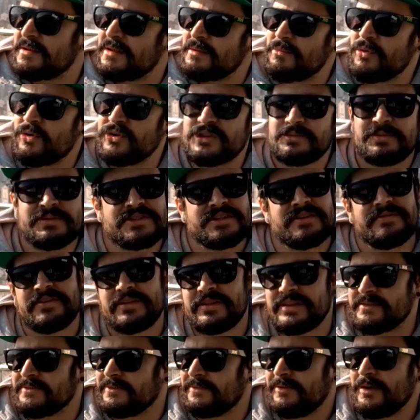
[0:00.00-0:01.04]
more
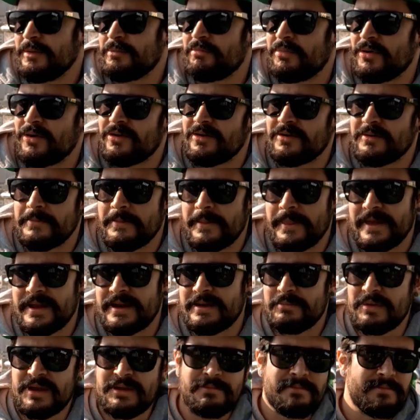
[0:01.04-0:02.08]
specifically football.
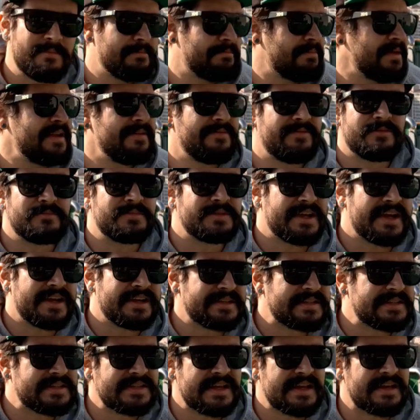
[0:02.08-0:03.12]
And maybe, being from
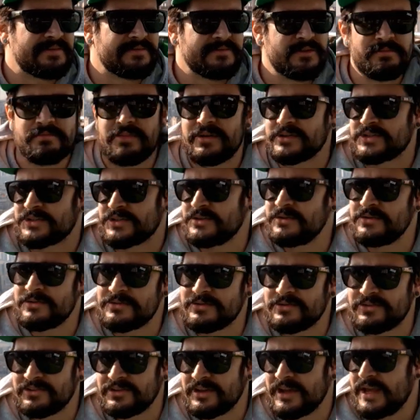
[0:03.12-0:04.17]
Texas, yeah, football is
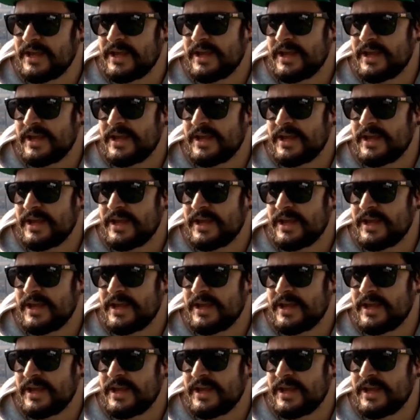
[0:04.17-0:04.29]
huge,